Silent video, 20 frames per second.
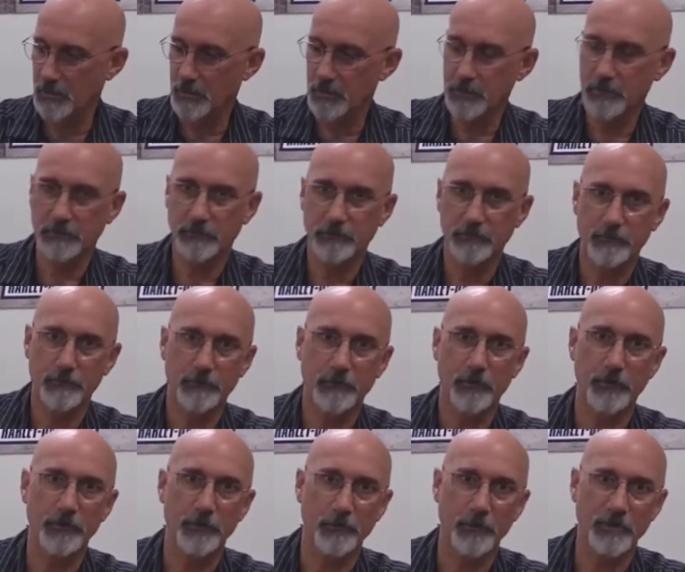You can
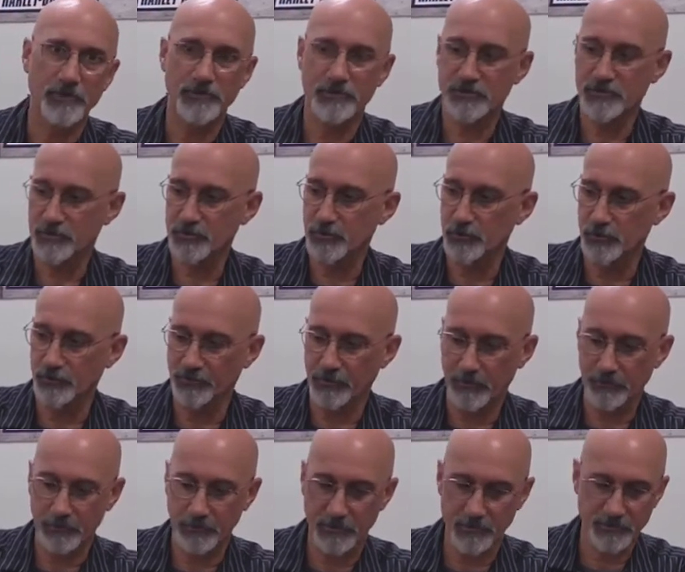throw your wrenches and tools
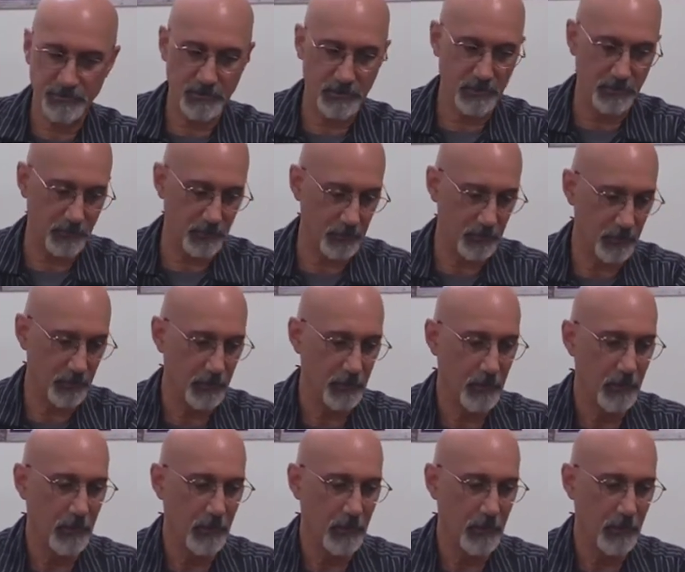up in this area.